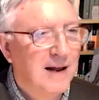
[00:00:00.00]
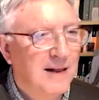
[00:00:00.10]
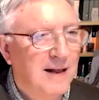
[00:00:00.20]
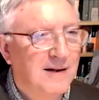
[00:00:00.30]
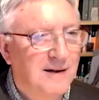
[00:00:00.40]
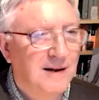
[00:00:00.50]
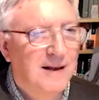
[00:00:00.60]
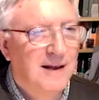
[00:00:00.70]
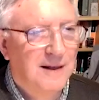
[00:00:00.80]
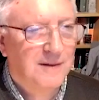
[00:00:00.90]
that, uh,
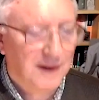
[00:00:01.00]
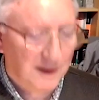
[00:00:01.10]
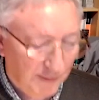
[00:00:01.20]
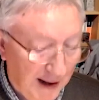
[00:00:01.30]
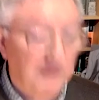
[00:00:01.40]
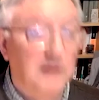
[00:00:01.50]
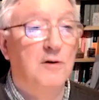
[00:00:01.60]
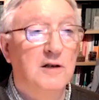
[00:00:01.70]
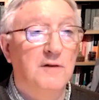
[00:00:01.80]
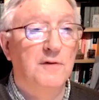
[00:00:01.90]
that Flavius
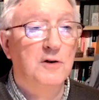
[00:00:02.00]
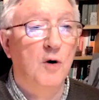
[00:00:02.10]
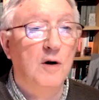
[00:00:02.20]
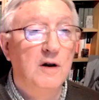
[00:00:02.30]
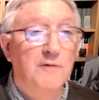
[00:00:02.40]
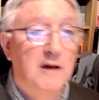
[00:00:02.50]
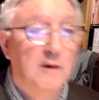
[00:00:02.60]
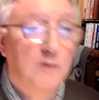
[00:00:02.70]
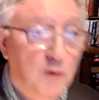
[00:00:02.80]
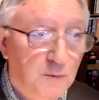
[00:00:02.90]
Josephus could have
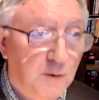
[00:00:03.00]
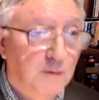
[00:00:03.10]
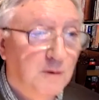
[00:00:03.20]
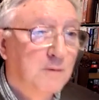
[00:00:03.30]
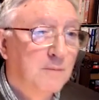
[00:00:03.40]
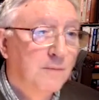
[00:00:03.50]
written those words.